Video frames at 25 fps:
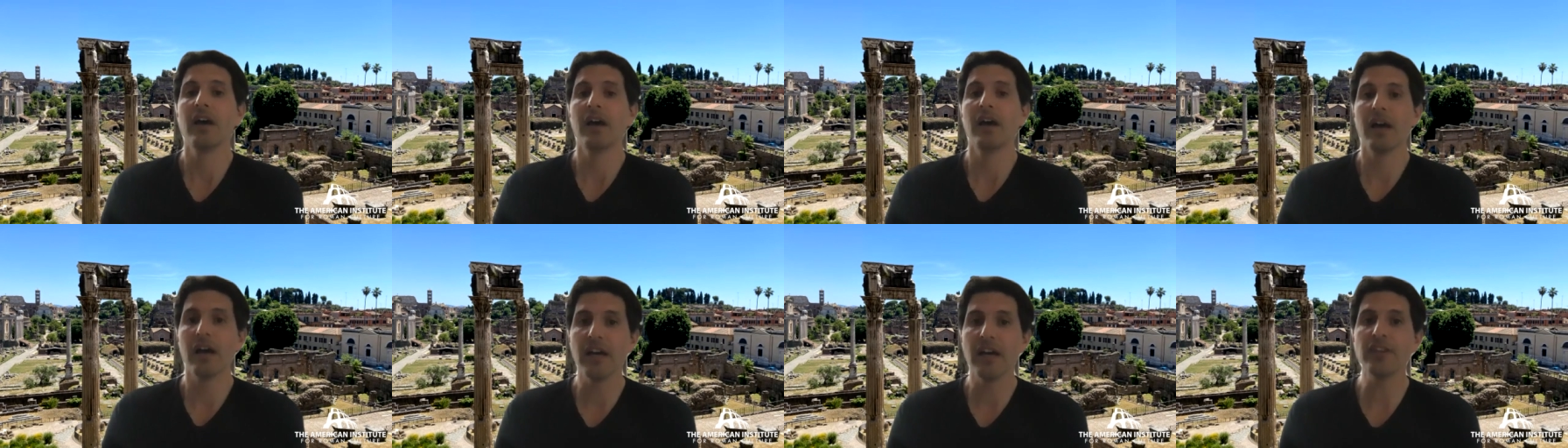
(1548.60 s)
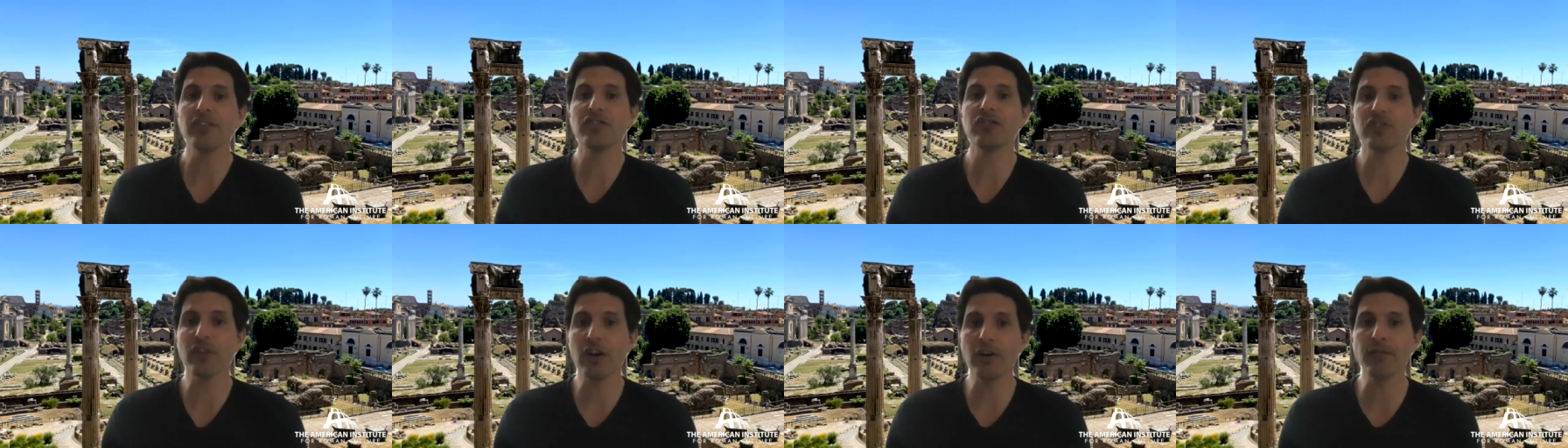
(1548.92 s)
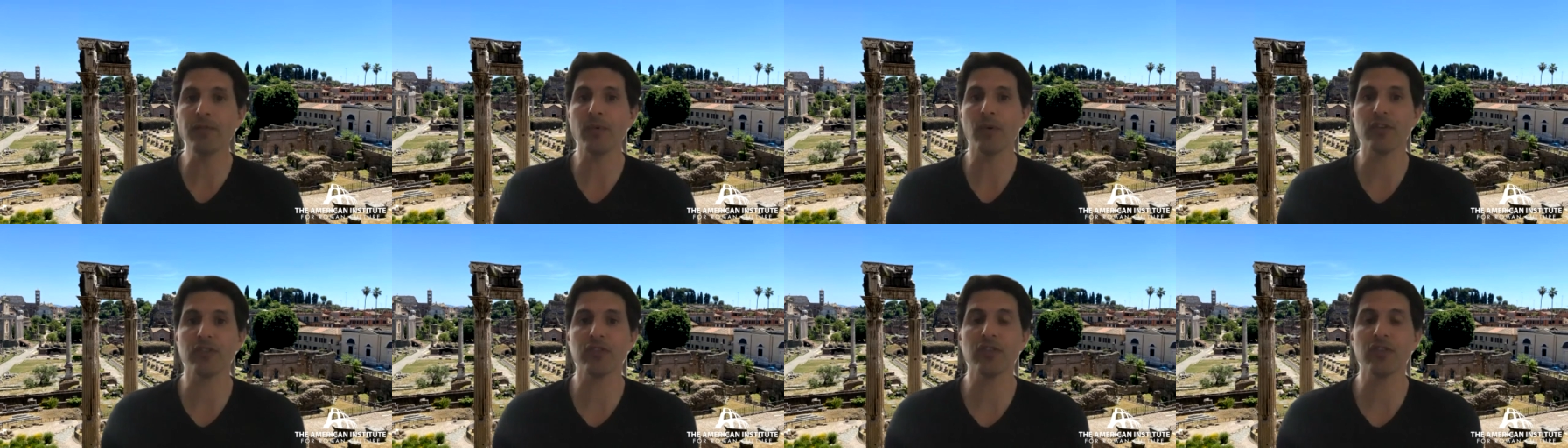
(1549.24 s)
and so
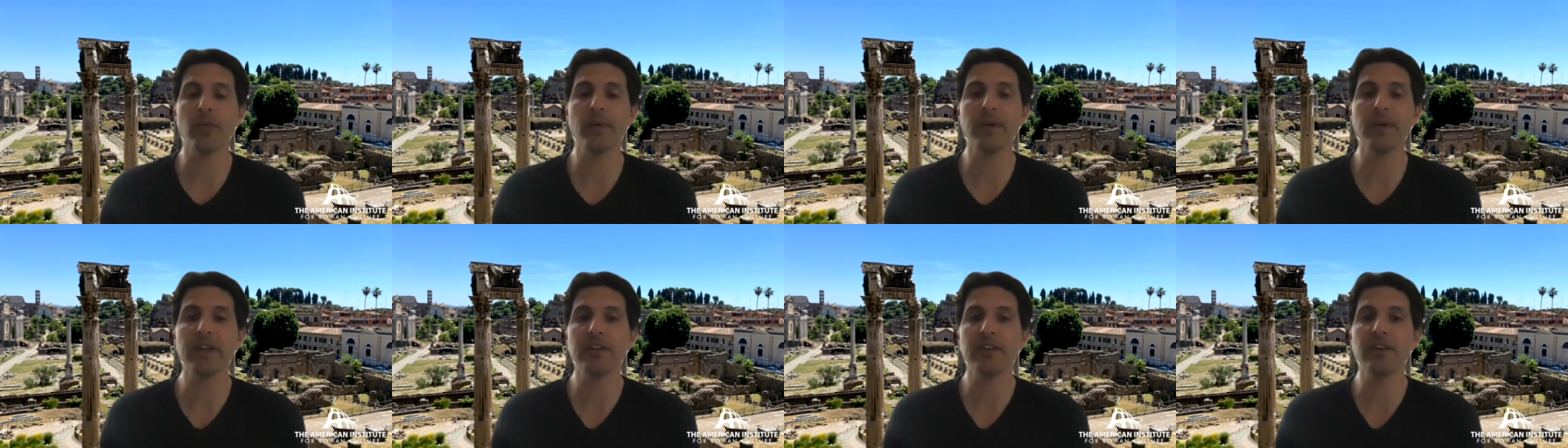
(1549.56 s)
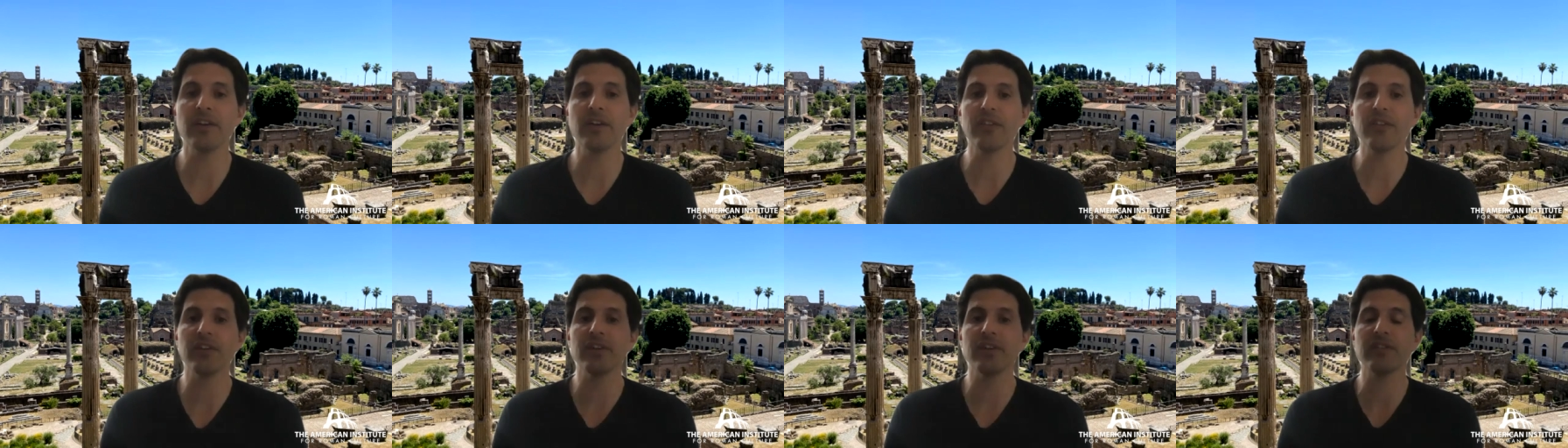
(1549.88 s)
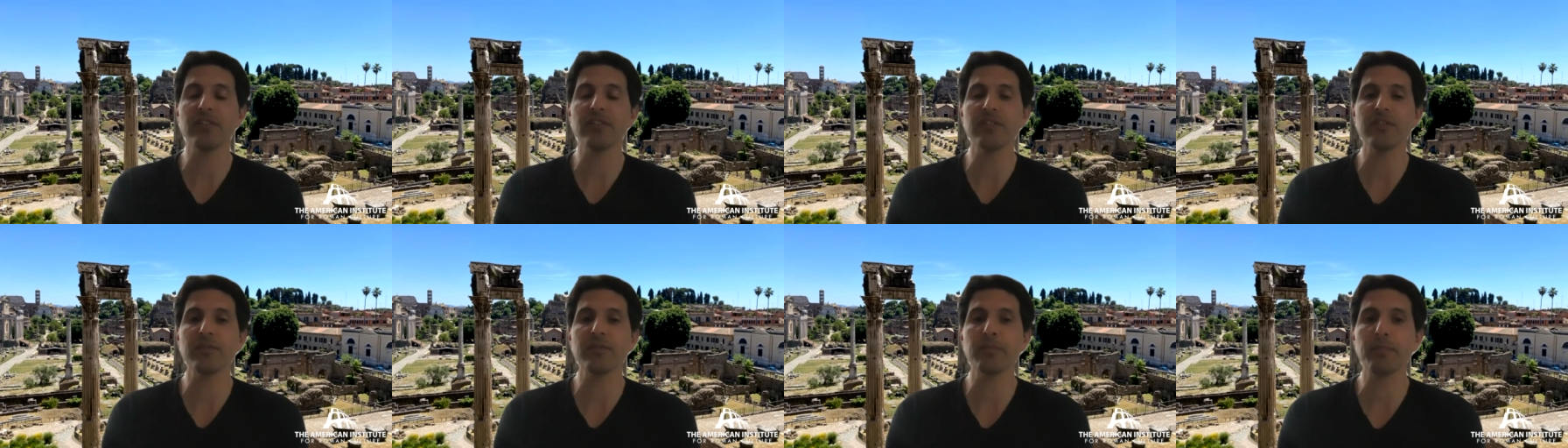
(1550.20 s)
forth. So,
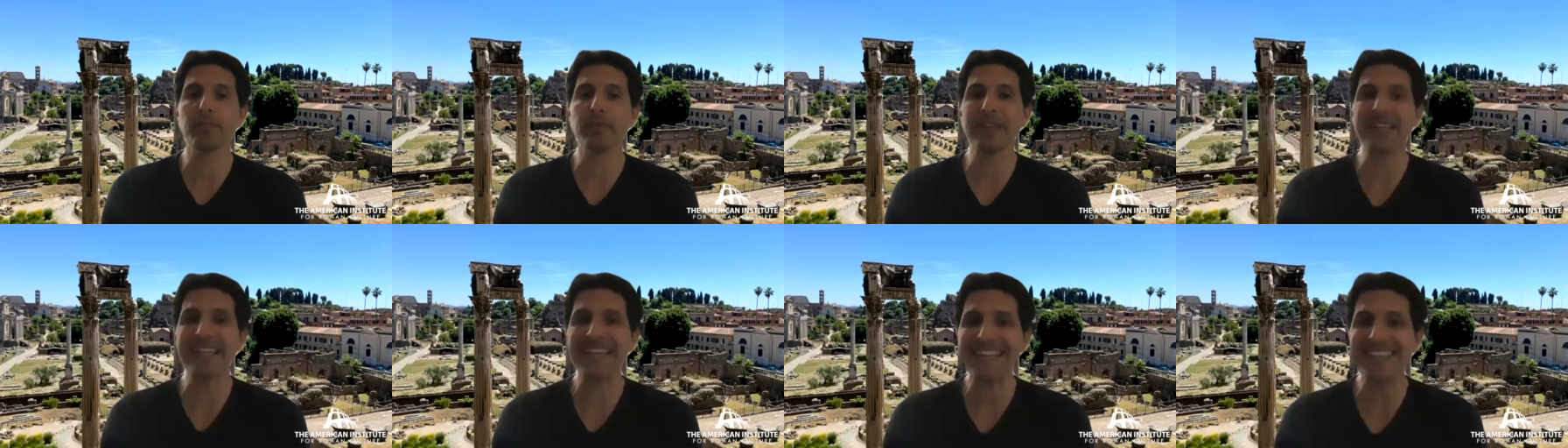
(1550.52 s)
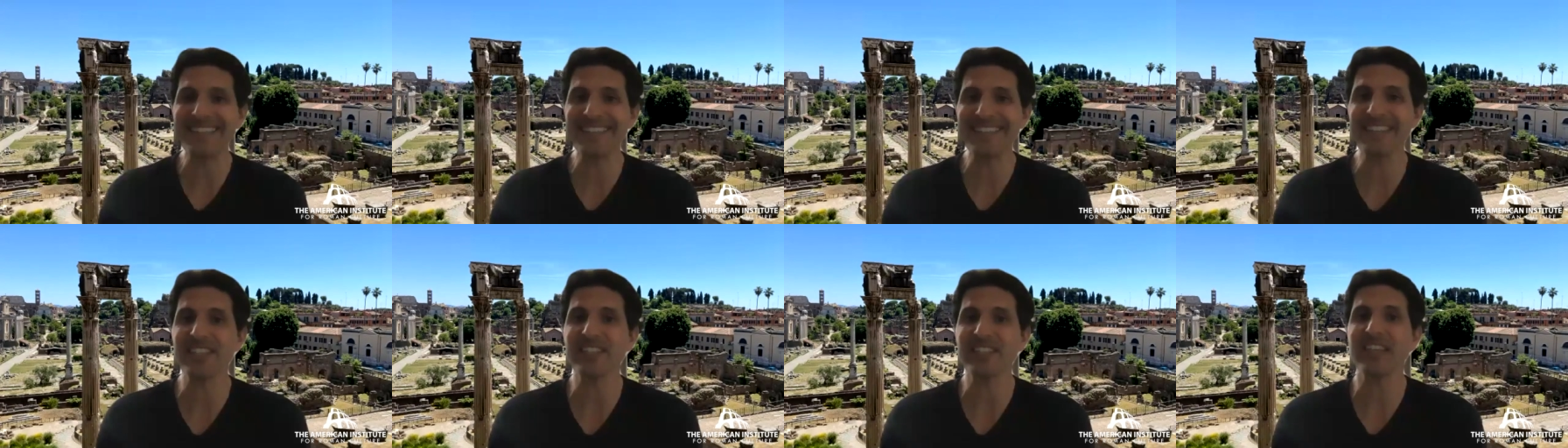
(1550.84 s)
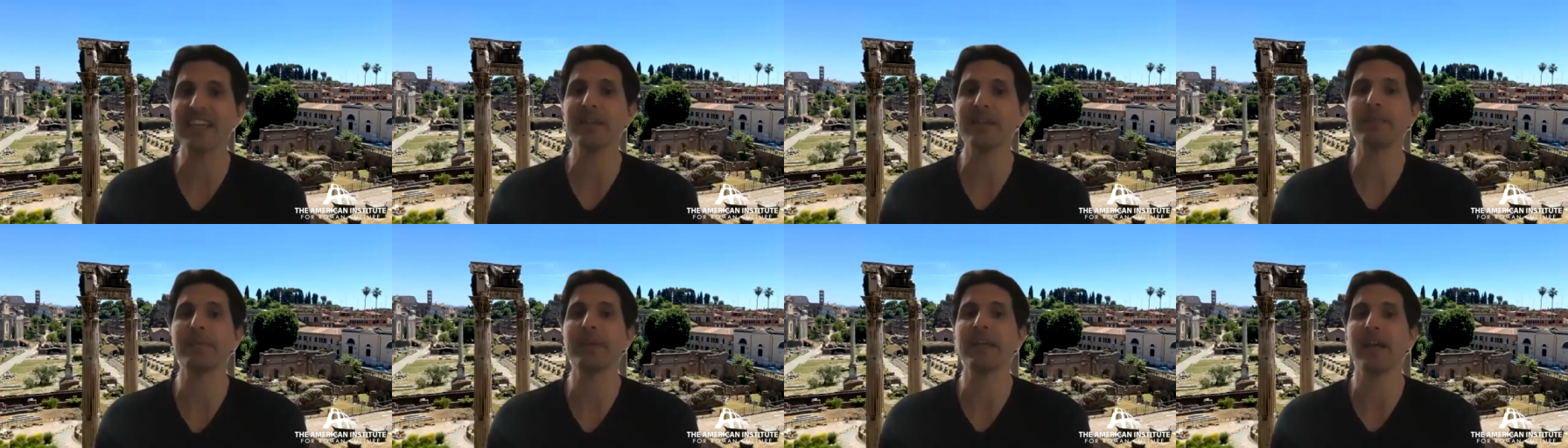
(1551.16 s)
there's places
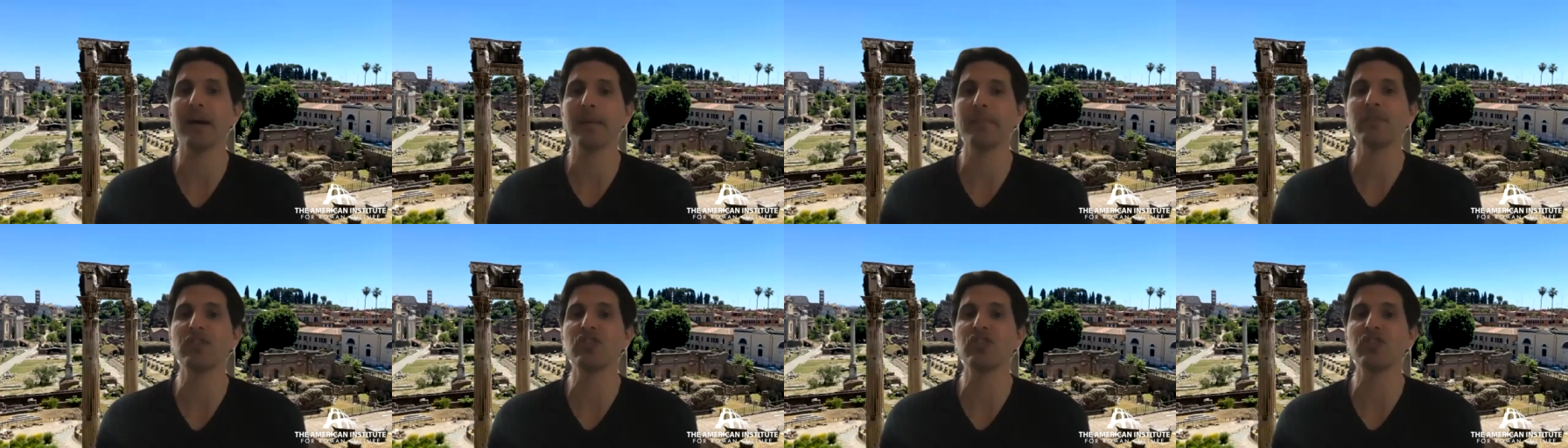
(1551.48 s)
that become